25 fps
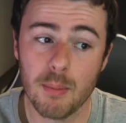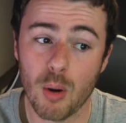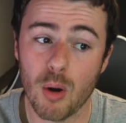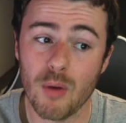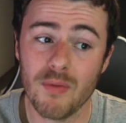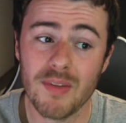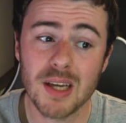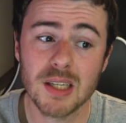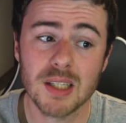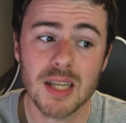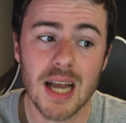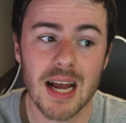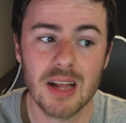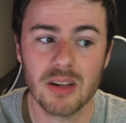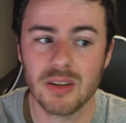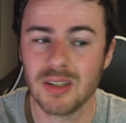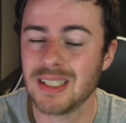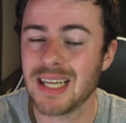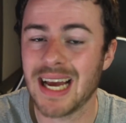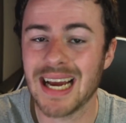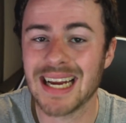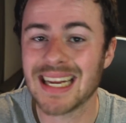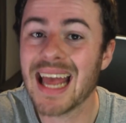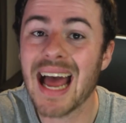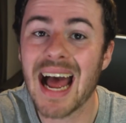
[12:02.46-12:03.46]
on this island,
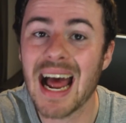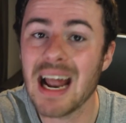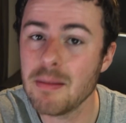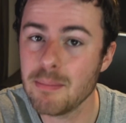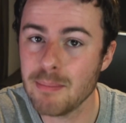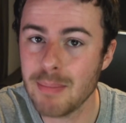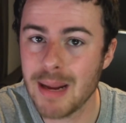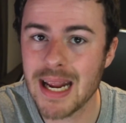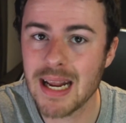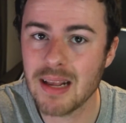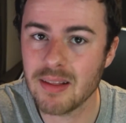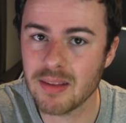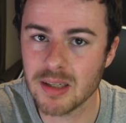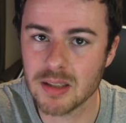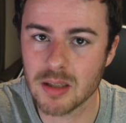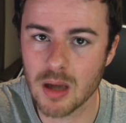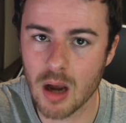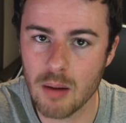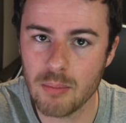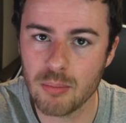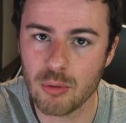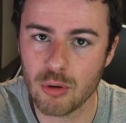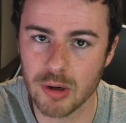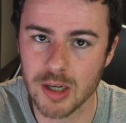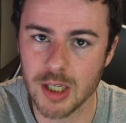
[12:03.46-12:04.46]
I can't make this
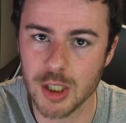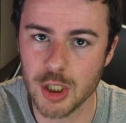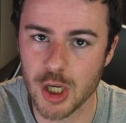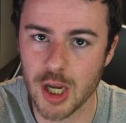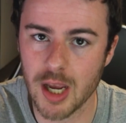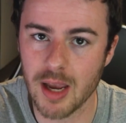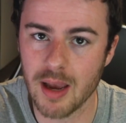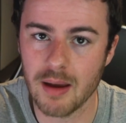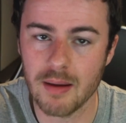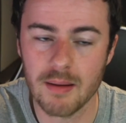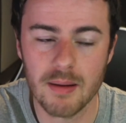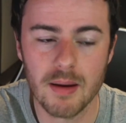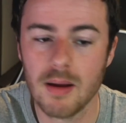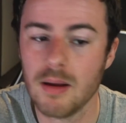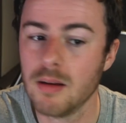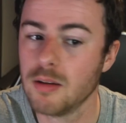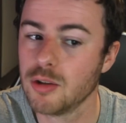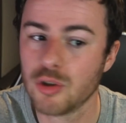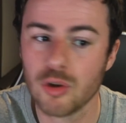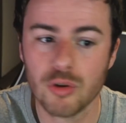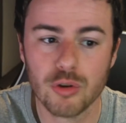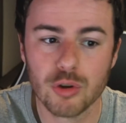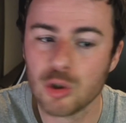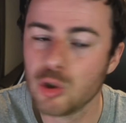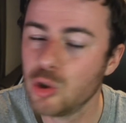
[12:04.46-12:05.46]
upgrade yet.
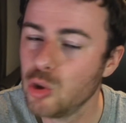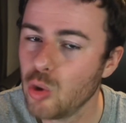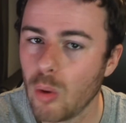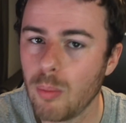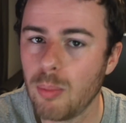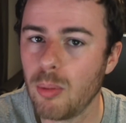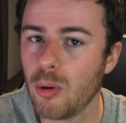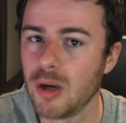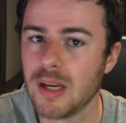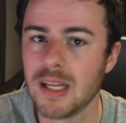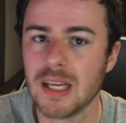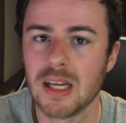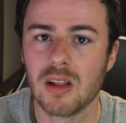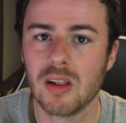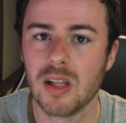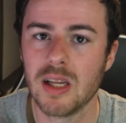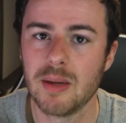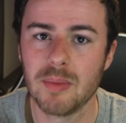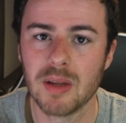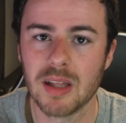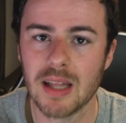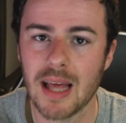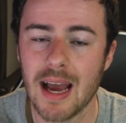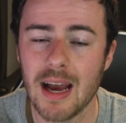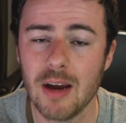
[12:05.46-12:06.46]
So there's no point in
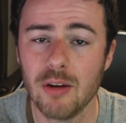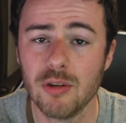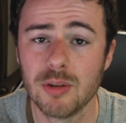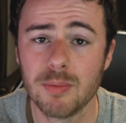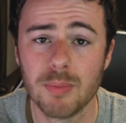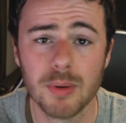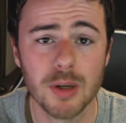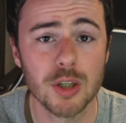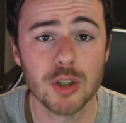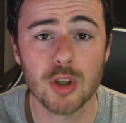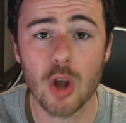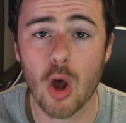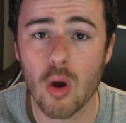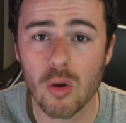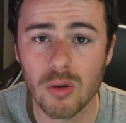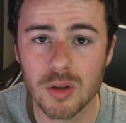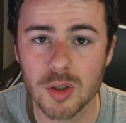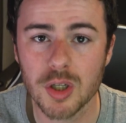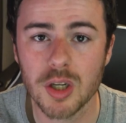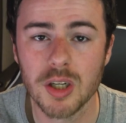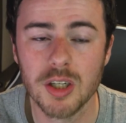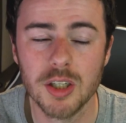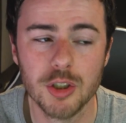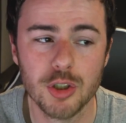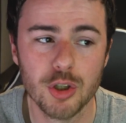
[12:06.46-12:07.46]
claiming the house, because all it's
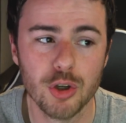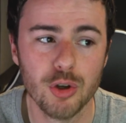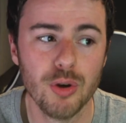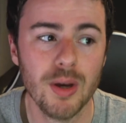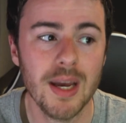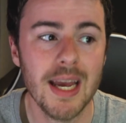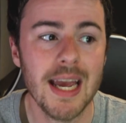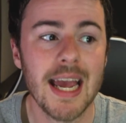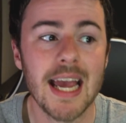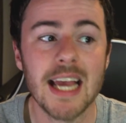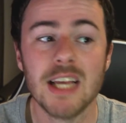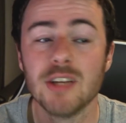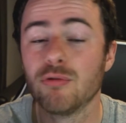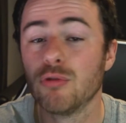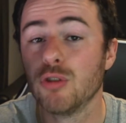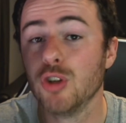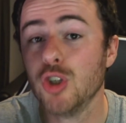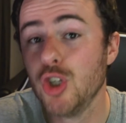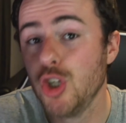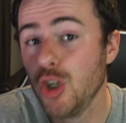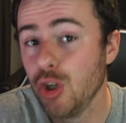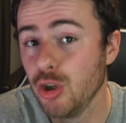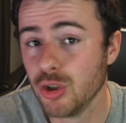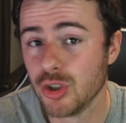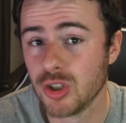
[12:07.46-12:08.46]
going to do is
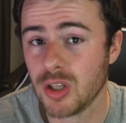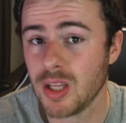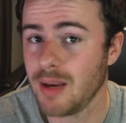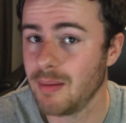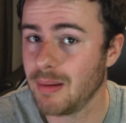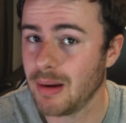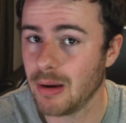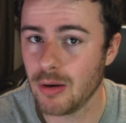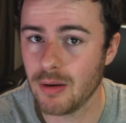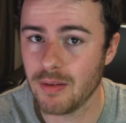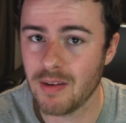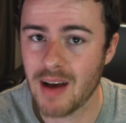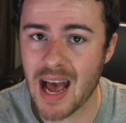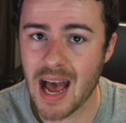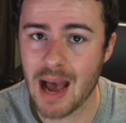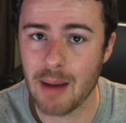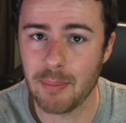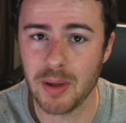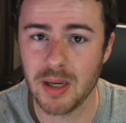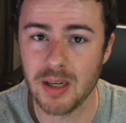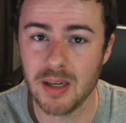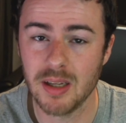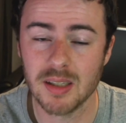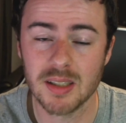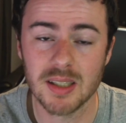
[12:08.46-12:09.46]
reduce the amount of
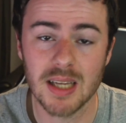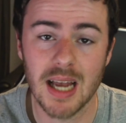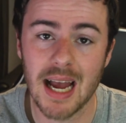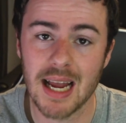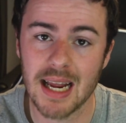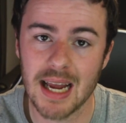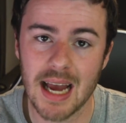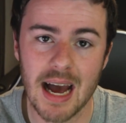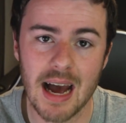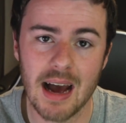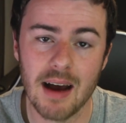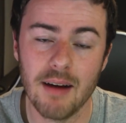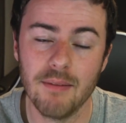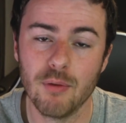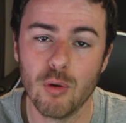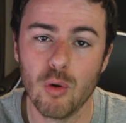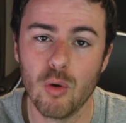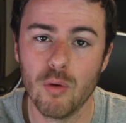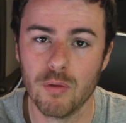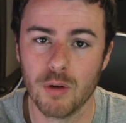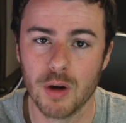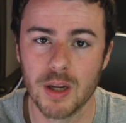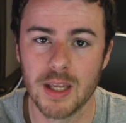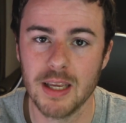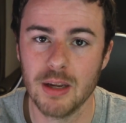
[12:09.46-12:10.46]
happiness I have
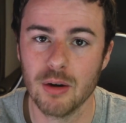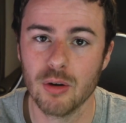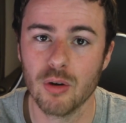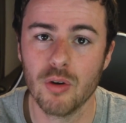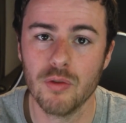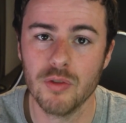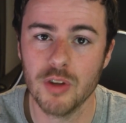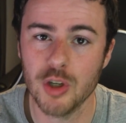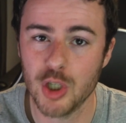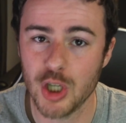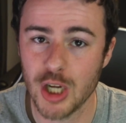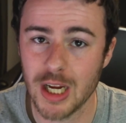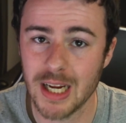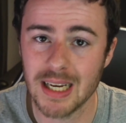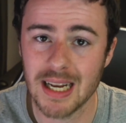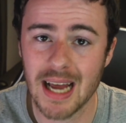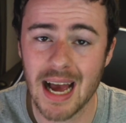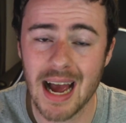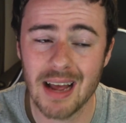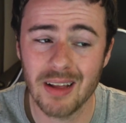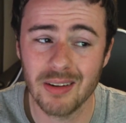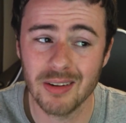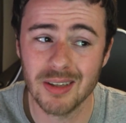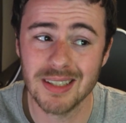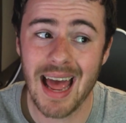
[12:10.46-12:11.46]
over here on the Jade
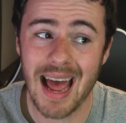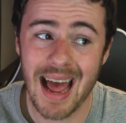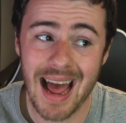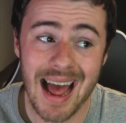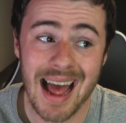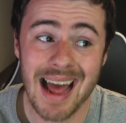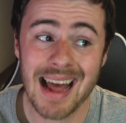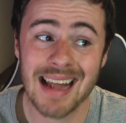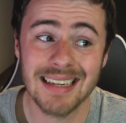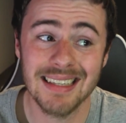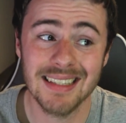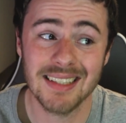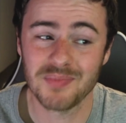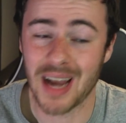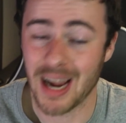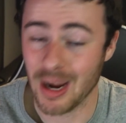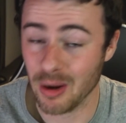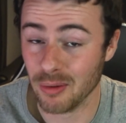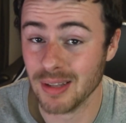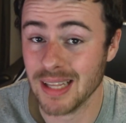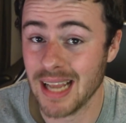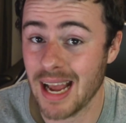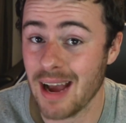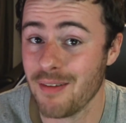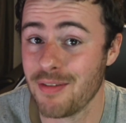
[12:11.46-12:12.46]
Island. And I
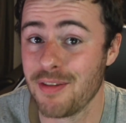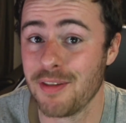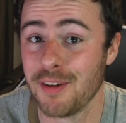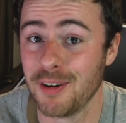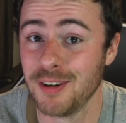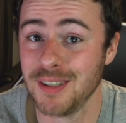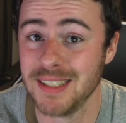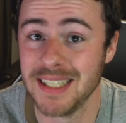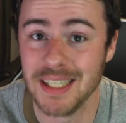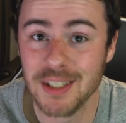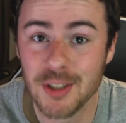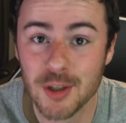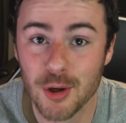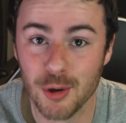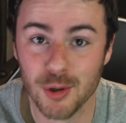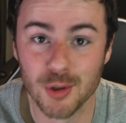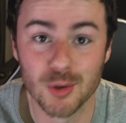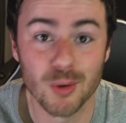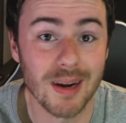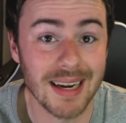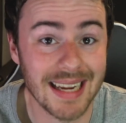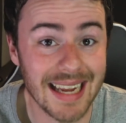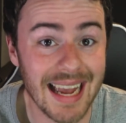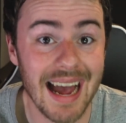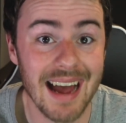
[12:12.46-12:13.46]
only have 32,
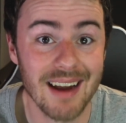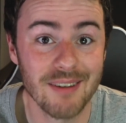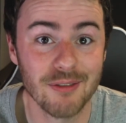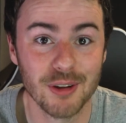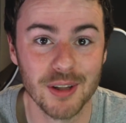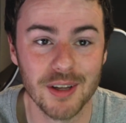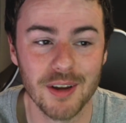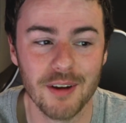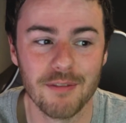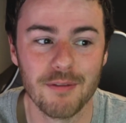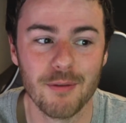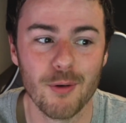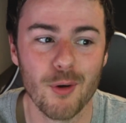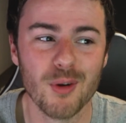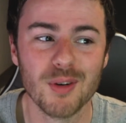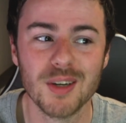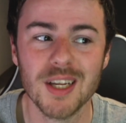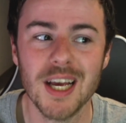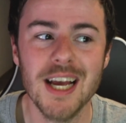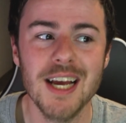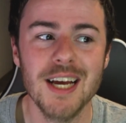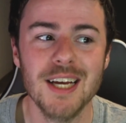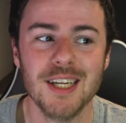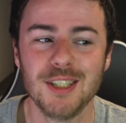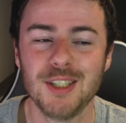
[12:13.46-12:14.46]
so I can't really afford
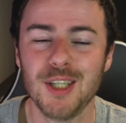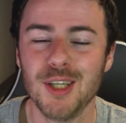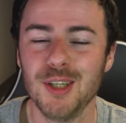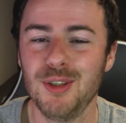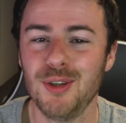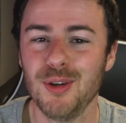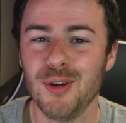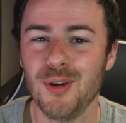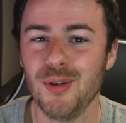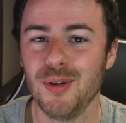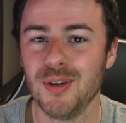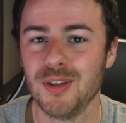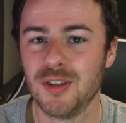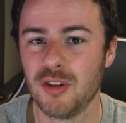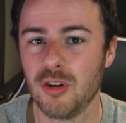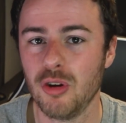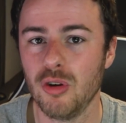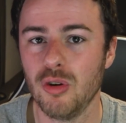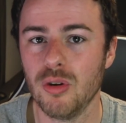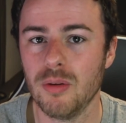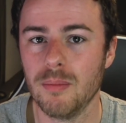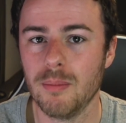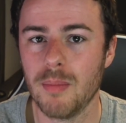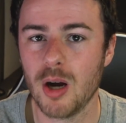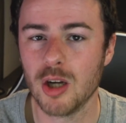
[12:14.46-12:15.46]
to do
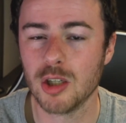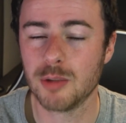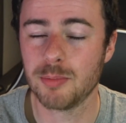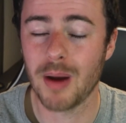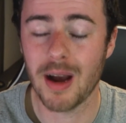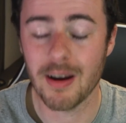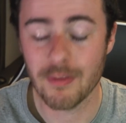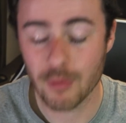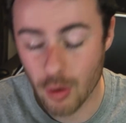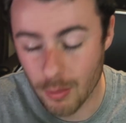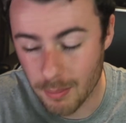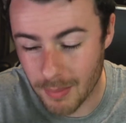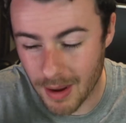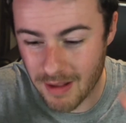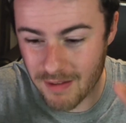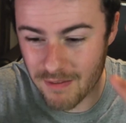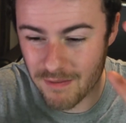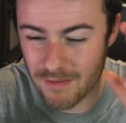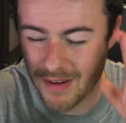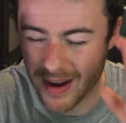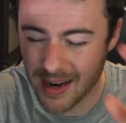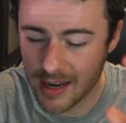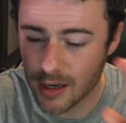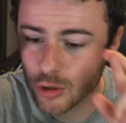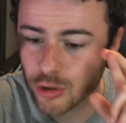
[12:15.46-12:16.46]
too much. But I've got my
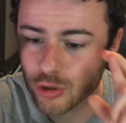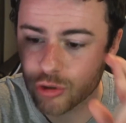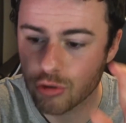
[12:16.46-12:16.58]
fingers